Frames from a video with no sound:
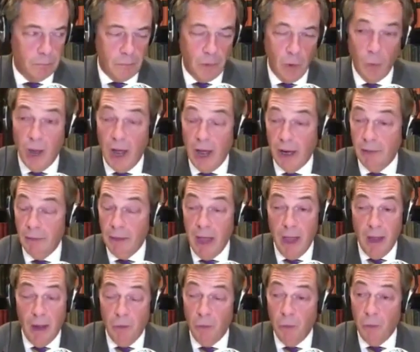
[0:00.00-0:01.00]

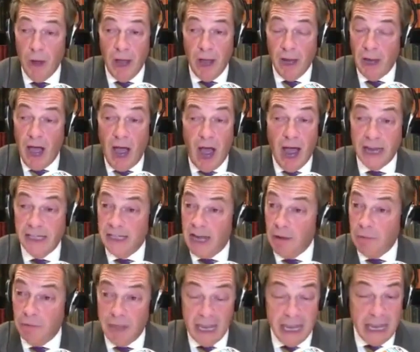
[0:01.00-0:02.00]
Well, I
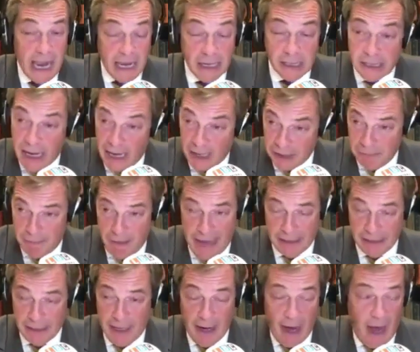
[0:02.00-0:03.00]
don't think it does,
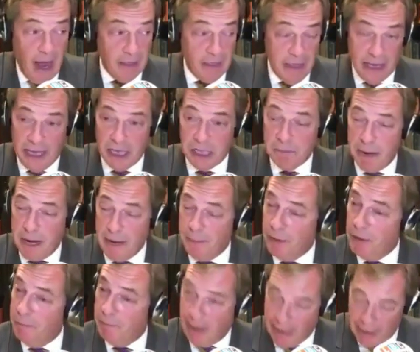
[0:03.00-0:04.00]
Maddie. I think it's
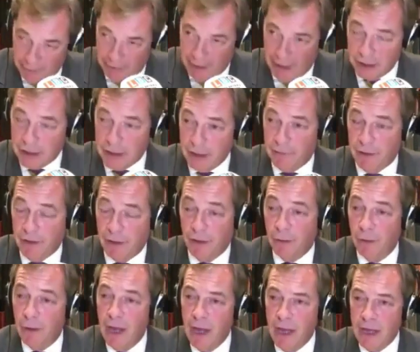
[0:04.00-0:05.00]
people that make things
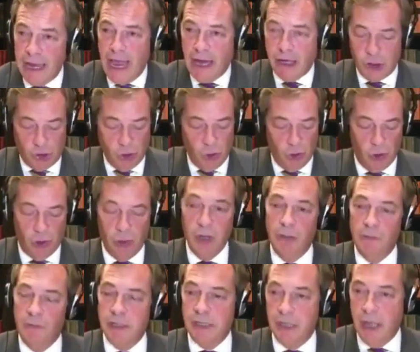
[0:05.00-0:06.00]
difficult. Yeah, sure,
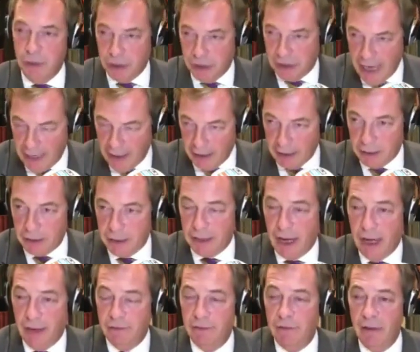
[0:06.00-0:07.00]
there's loads of technical
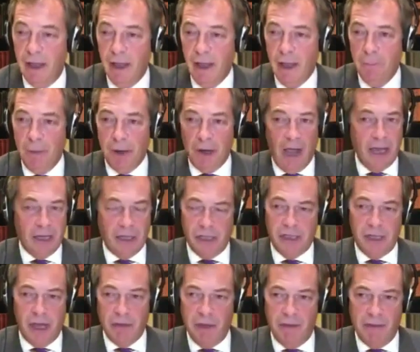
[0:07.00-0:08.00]
stuff, but I
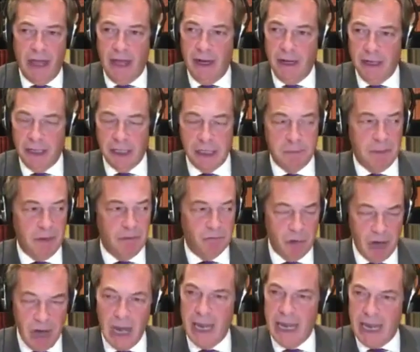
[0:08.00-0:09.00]
just don't think their heart's been
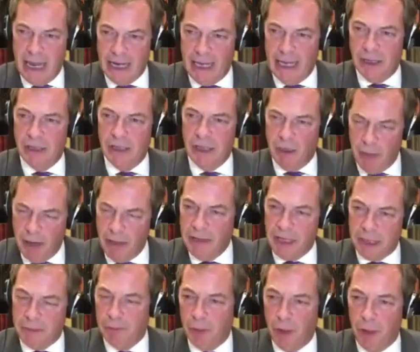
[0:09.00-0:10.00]
really in it, doing
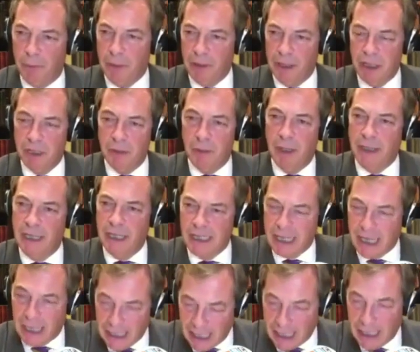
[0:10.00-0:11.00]
this properly, doing this
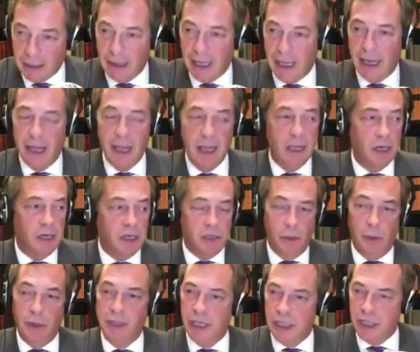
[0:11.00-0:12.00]
cleanly,
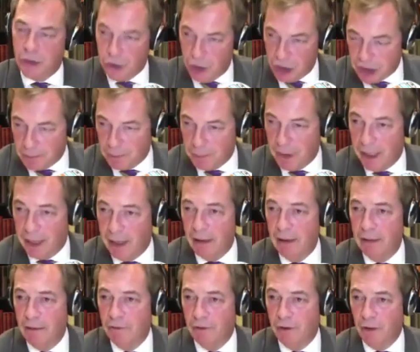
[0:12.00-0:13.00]
doing this crisply
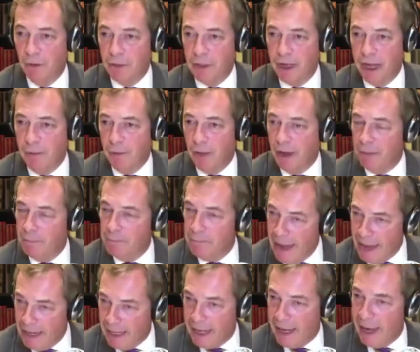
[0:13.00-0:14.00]
from day one.
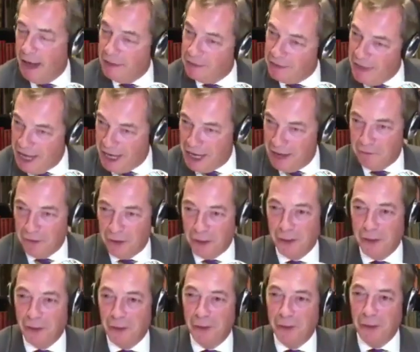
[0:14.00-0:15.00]
Maddie, I thank you for your
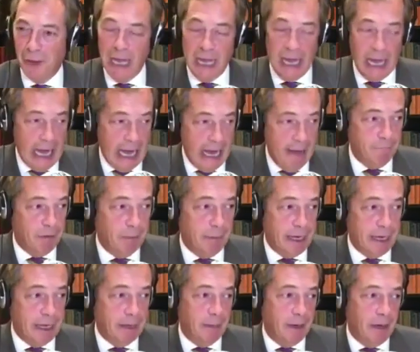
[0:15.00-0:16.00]
call and for
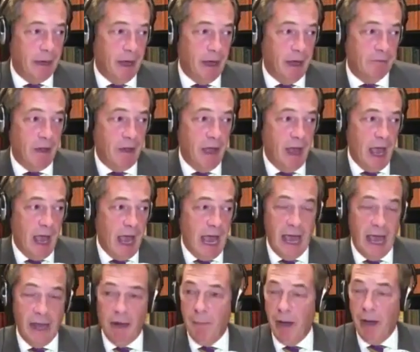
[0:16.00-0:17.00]
making me laugh.
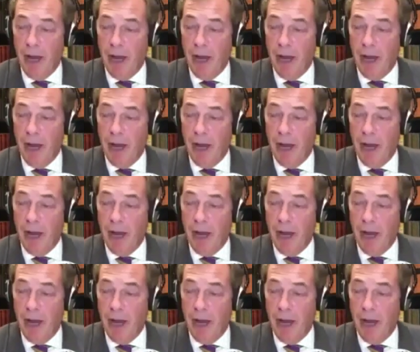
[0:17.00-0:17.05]
And my